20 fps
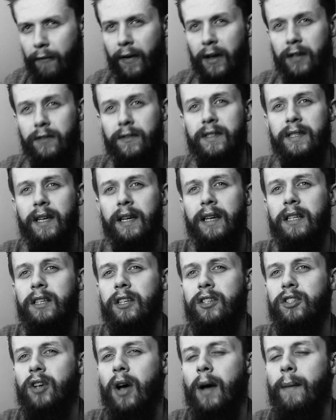Thanks for taking
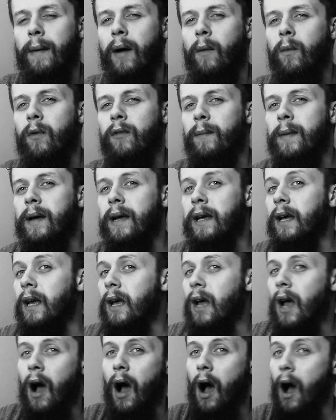your time out with me.
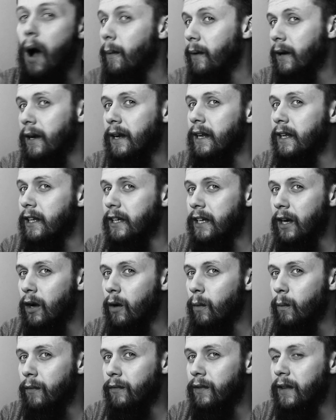I'm going to let you get
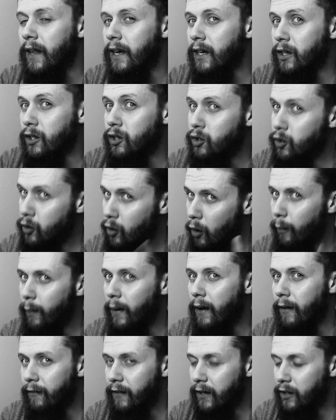on with your day because you've got
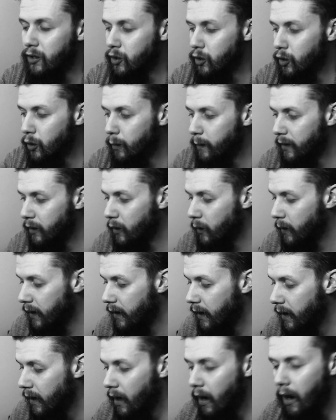better things you could be doing.
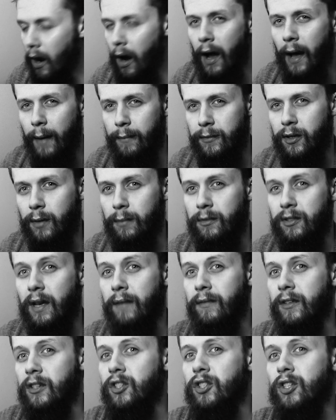I am
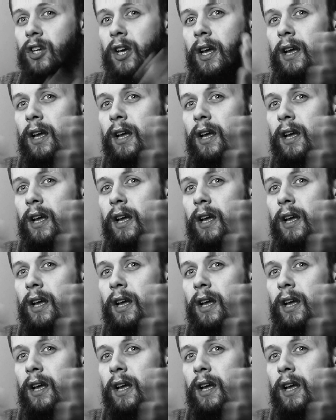TOMsavage.